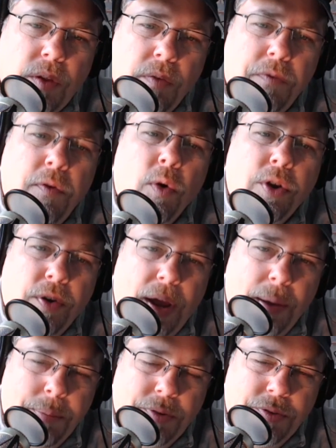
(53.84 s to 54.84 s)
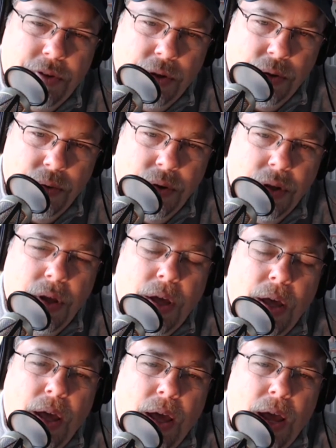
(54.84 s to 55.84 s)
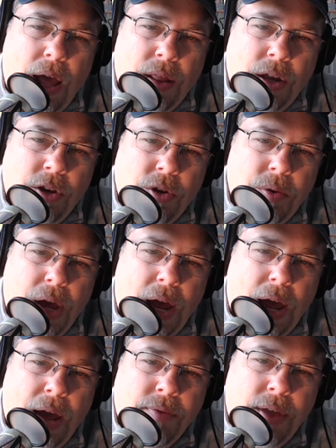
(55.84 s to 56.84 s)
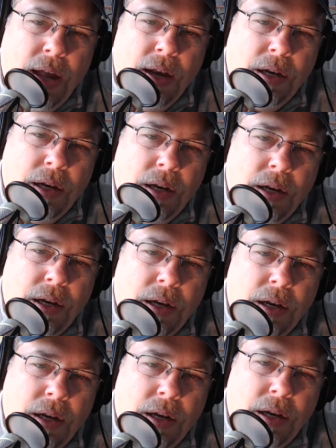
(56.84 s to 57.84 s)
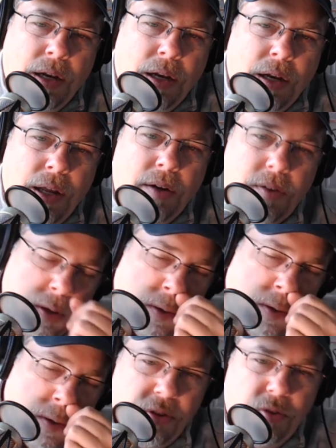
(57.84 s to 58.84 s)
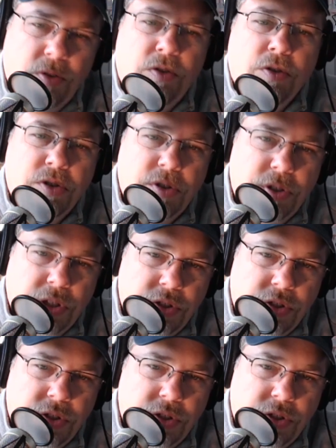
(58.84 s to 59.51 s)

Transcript: for your episode, and then you have that linked iTunes or